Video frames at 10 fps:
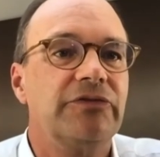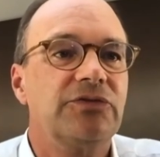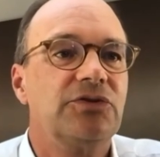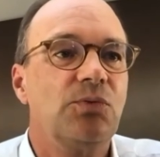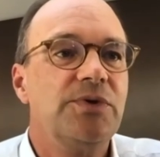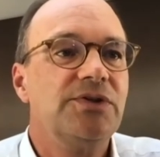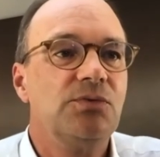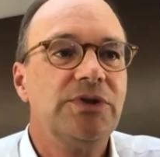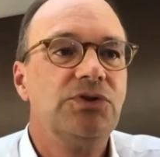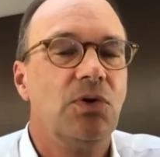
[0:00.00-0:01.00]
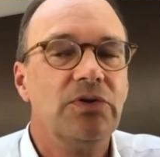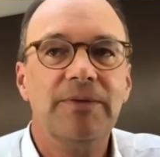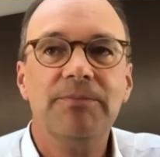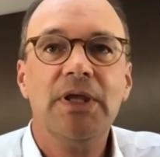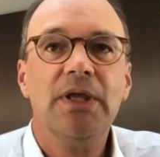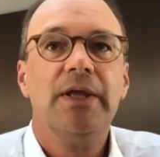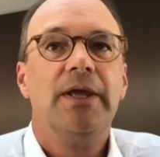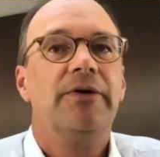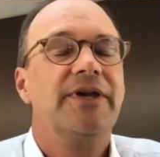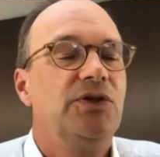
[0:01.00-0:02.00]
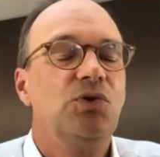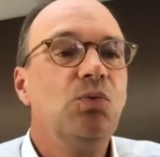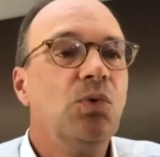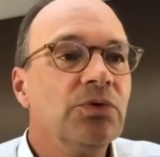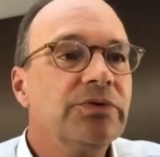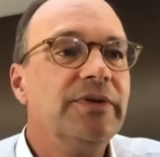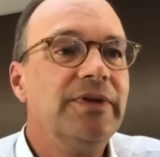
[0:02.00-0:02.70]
So we told them, okay, you won't,